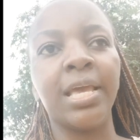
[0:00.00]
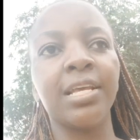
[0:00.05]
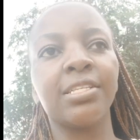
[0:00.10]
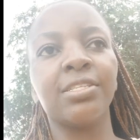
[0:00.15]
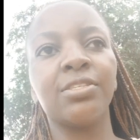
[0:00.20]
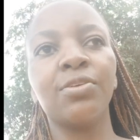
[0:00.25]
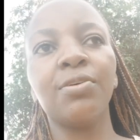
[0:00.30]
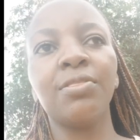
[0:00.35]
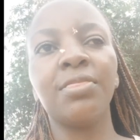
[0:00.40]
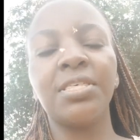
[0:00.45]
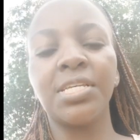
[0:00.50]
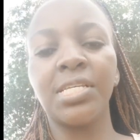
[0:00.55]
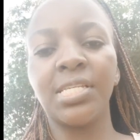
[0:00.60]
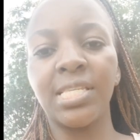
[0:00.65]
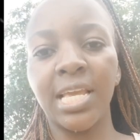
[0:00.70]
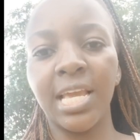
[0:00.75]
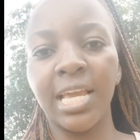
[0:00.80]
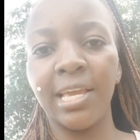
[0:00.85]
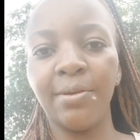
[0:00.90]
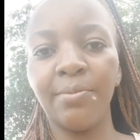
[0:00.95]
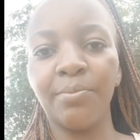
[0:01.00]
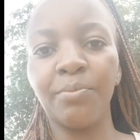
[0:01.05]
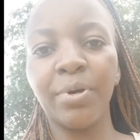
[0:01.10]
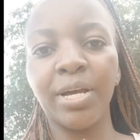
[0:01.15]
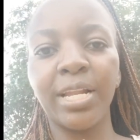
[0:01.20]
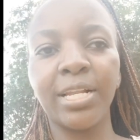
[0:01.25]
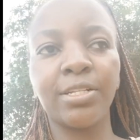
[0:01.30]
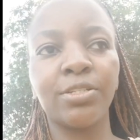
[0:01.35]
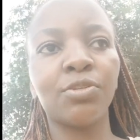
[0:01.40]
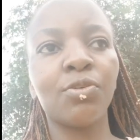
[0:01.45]
it's not the same,
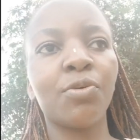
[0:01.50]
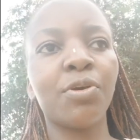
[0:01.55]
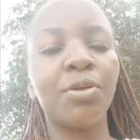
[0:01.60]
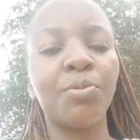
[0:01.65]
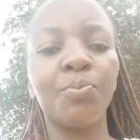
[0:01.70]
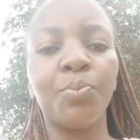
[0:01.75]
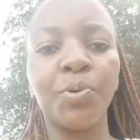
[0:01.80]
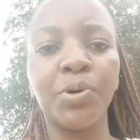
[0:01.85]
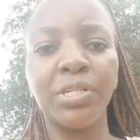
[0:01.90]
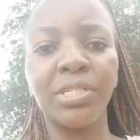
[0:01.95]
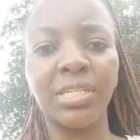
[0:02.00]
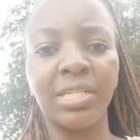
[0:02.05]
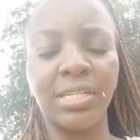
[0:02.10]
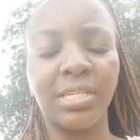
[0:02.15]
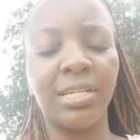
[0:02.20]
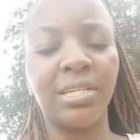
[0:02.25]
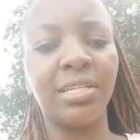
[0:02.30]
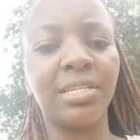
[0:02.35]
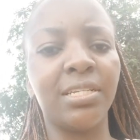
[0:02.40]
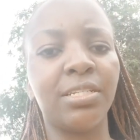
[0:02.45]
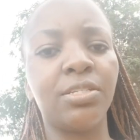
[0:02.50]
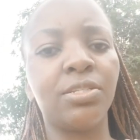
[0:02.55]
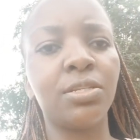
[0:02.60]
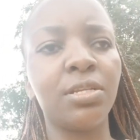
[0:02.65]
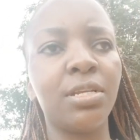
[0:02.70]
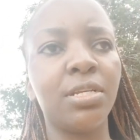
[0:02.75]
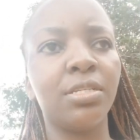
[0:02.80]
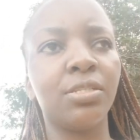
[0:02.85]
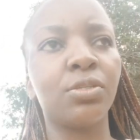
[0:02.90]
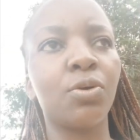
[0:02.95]
but it's all important and it
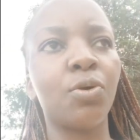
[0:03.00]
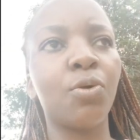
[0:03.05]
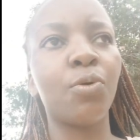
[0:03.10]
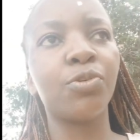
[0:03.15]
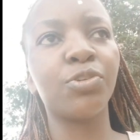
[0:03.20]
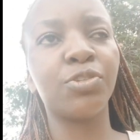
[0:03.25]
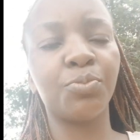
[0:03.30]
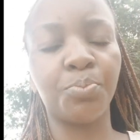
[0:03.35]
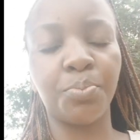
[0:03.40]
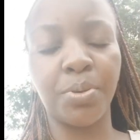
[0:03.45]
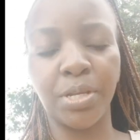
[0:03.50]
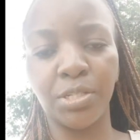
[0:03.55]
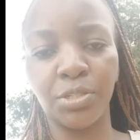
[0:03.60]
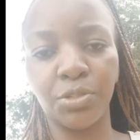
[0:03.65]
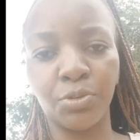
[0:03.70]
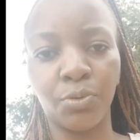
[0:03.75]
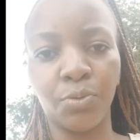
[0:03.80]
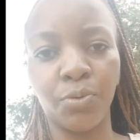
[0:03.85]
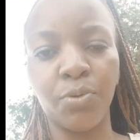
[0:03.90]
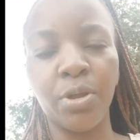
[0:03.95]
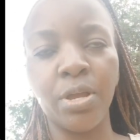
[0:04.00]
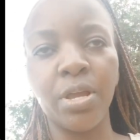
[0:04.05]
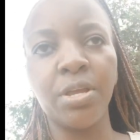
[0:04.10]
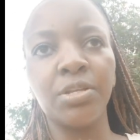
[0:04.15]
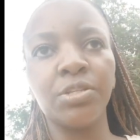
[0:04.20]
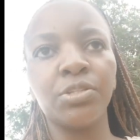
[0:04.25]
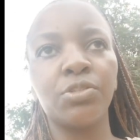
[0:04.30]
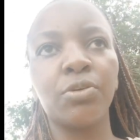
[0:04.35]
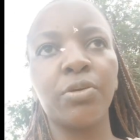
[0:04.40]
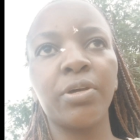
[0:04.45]
is all special.
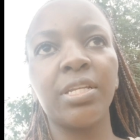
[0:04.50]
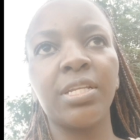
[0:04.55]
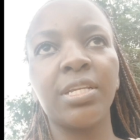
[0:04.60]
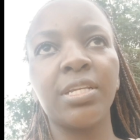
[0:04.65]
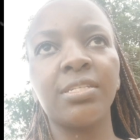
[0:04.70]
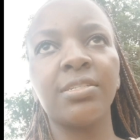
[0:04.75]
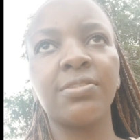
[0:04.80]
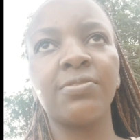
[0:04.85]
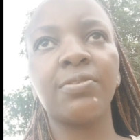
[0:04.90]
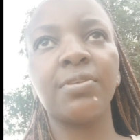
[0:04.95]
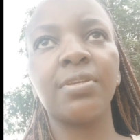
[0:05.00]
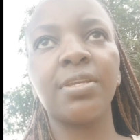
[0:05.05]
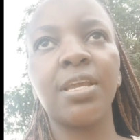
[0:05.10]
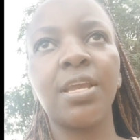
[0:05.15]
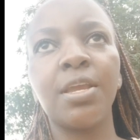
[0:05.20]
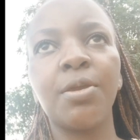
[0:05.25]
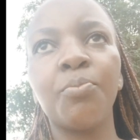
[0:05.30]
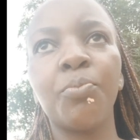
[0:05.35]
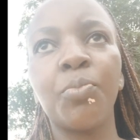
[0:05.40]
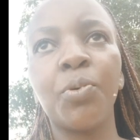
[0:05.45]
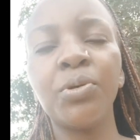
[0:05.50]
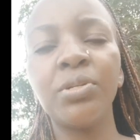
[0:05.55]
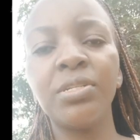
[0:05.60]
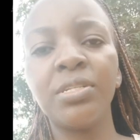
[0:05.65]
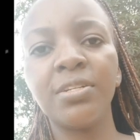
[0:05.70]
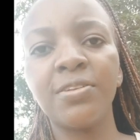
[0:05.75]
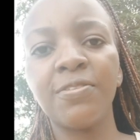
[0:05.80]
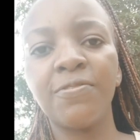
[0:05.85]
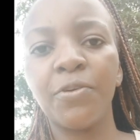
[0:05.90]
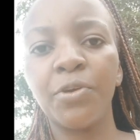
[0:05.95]
So it is
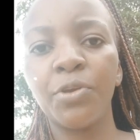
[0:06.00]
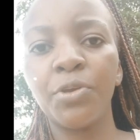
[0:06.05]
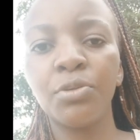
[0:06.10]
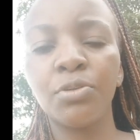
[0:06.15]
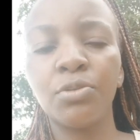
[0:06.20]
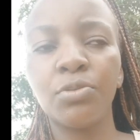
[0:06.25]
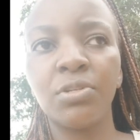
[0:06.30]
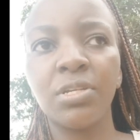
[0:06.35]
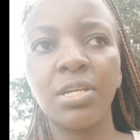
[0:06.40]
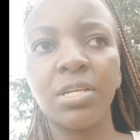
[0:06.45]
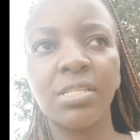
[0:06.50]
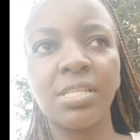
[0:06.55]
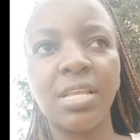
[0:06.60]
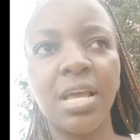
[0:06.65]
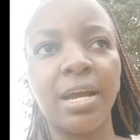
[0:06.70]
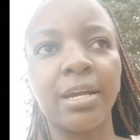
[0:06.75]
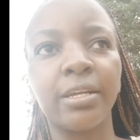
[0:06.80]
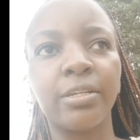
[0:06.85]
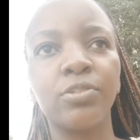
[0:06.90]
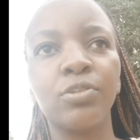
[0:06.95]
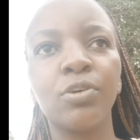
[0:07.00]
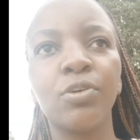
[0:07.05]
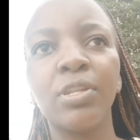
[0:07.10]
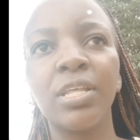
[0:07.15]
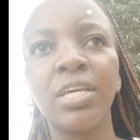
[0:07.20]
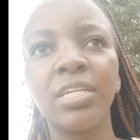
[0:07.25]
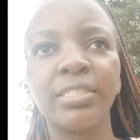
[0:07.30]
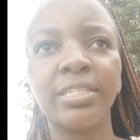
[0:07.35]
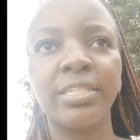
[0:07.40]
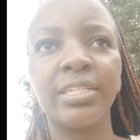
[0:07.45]
important for you to just
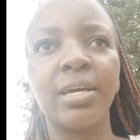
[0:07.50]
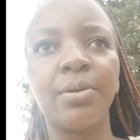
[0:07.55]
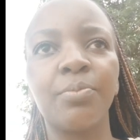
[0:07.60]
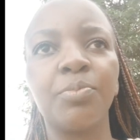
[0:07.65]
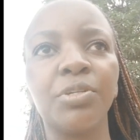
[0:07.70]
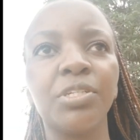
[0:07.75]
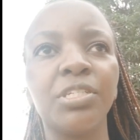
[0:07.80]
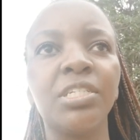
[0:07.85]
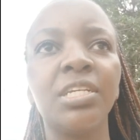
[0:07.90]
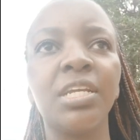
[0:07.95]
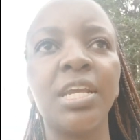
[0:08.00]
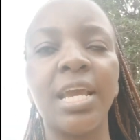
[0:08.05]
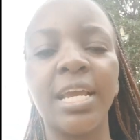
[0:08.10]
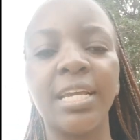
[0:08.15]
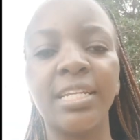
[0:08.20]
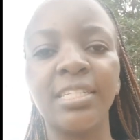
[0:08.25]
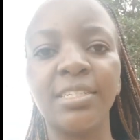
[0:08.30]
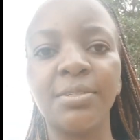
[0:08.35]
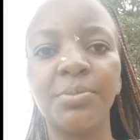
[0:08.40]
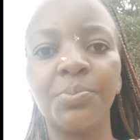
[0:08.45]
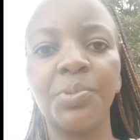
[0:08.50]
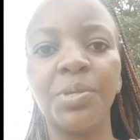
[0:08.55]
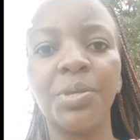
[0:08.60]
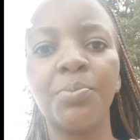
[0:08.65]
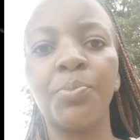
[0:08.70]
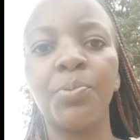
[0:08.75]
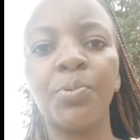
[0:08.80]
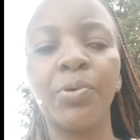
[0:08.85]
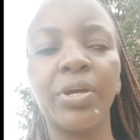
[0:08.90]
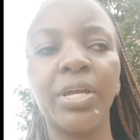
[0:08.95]
acknowledge and appreciate
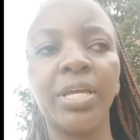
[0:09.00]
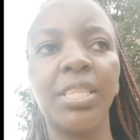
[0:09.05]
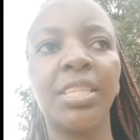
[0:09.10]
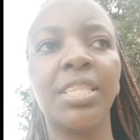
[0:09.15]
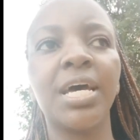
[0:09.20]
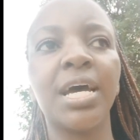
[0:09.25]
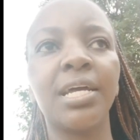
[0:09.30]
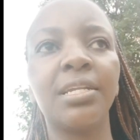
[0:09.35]
people in